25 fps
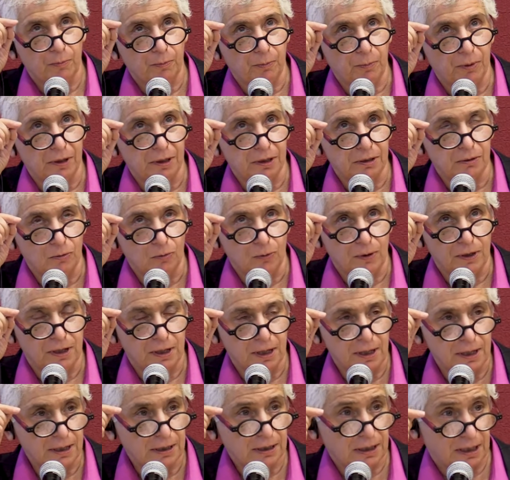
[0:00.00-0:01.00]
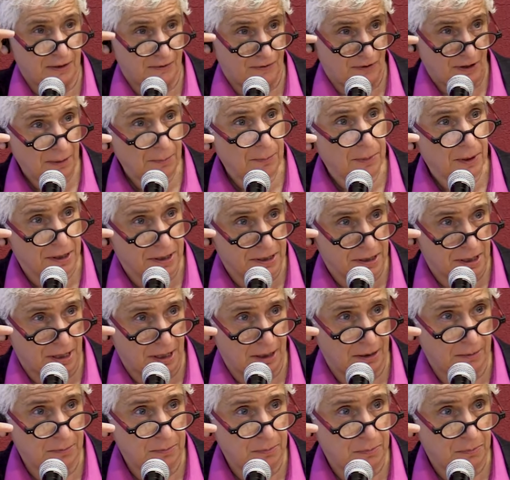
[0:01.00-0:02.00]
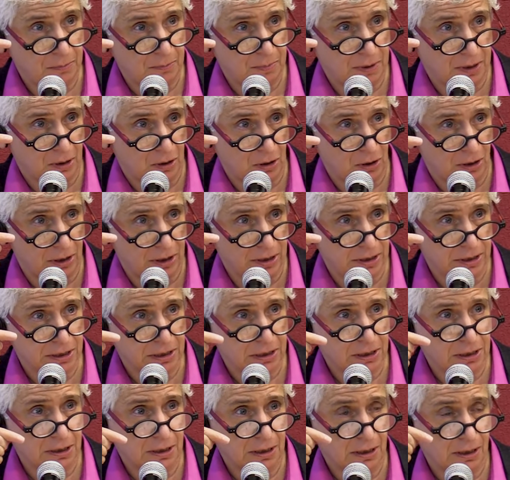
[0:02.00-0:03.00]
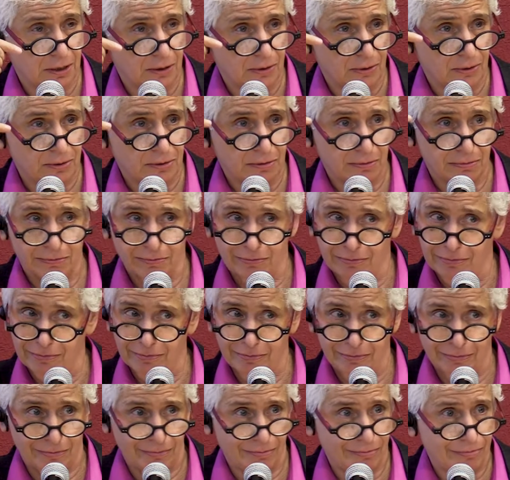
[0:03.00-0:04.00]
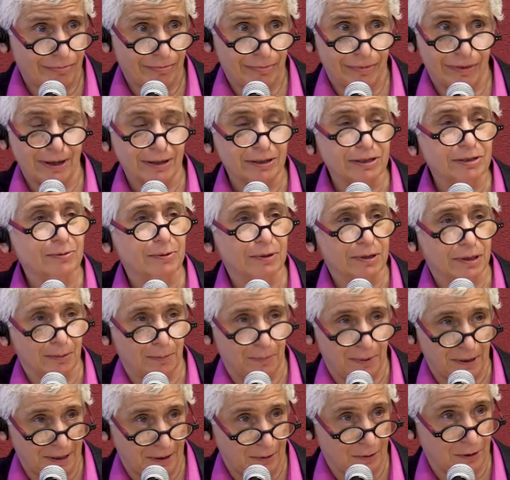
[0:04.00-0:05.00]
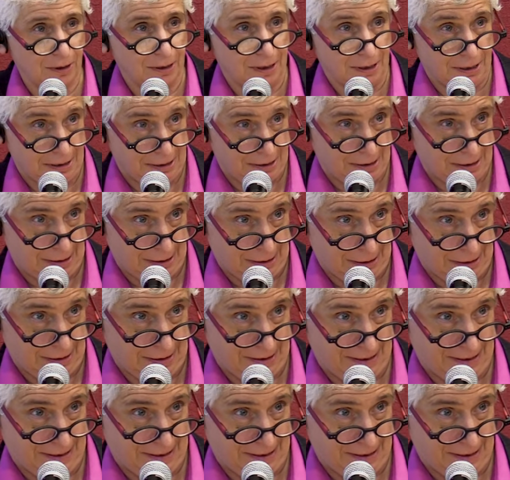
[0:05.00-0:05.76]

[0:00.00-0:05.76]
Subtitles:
but we can't give up on them because that's where the power is.